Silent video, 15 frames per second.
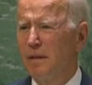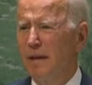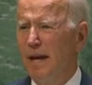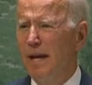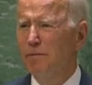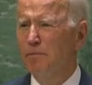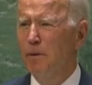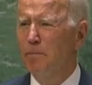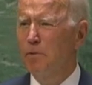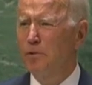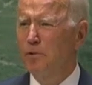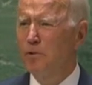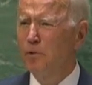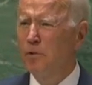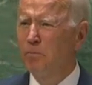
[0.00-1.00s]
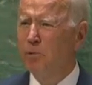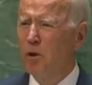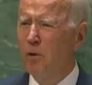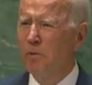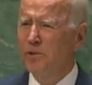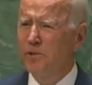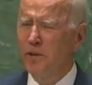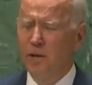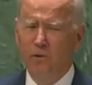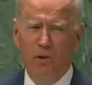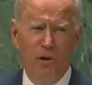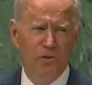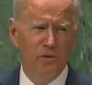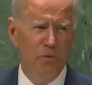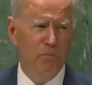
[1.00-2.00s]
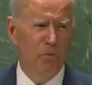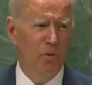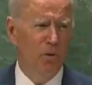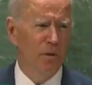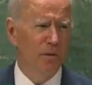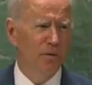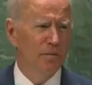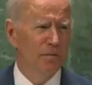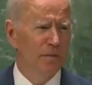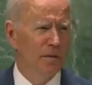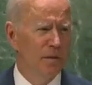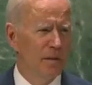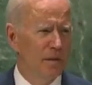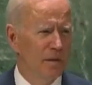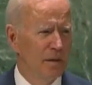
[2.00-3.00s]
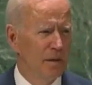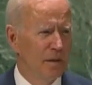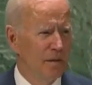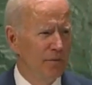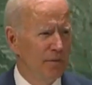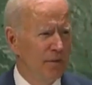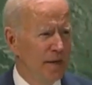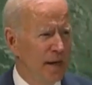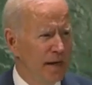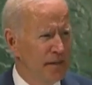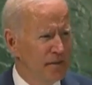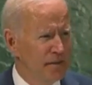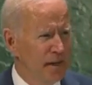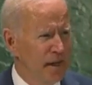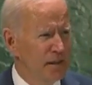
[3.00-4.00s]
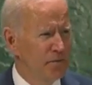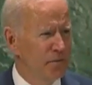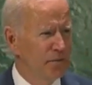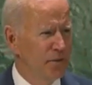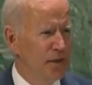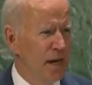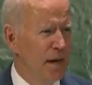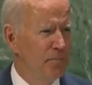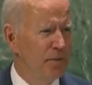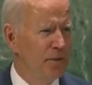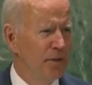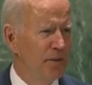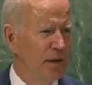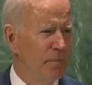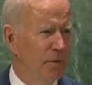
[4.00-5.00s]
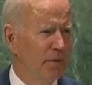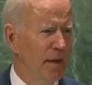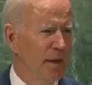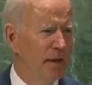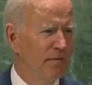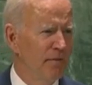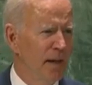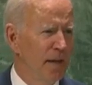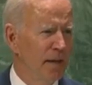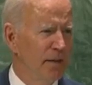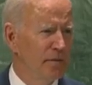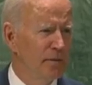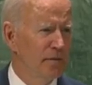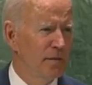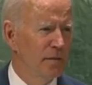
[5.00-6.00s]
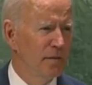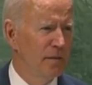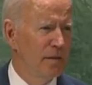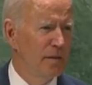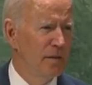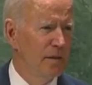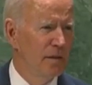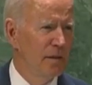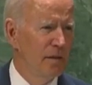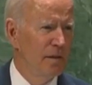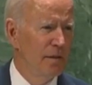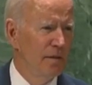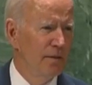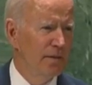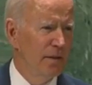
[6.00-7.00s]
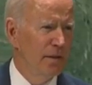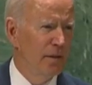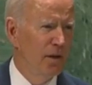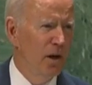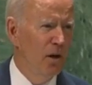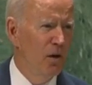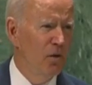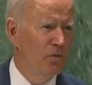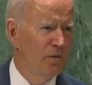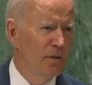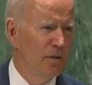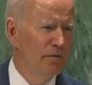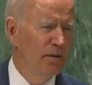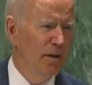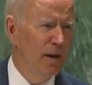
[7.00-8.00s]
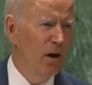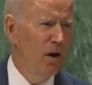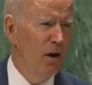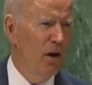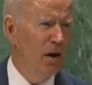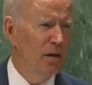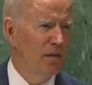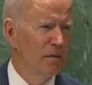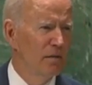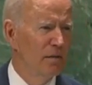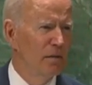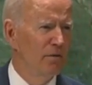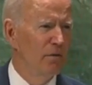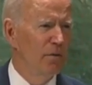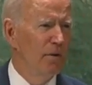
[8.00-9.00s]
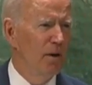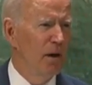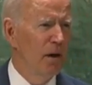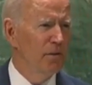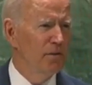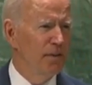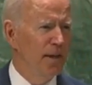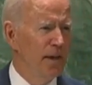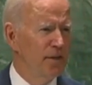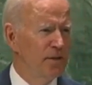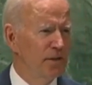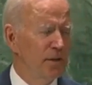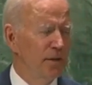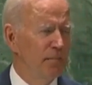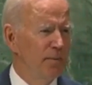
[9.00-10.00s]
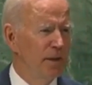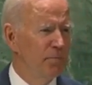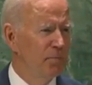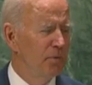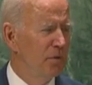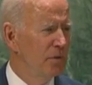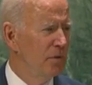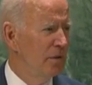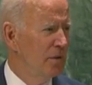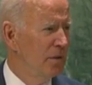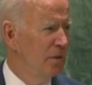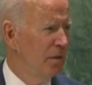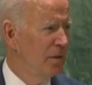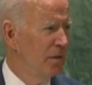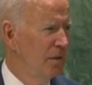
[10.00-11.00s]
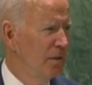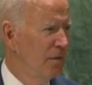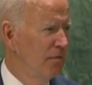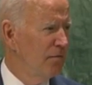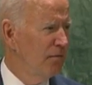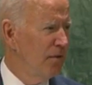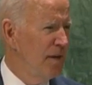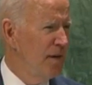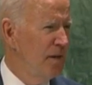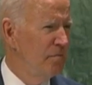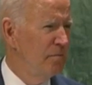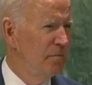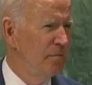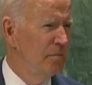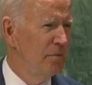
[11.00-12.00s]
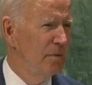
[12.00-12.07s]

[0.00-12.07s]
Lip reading: As we pursue diplomacy across the board, the United States will champion the democratic values that go to the very heart of who we are as a nation and a people: freedom,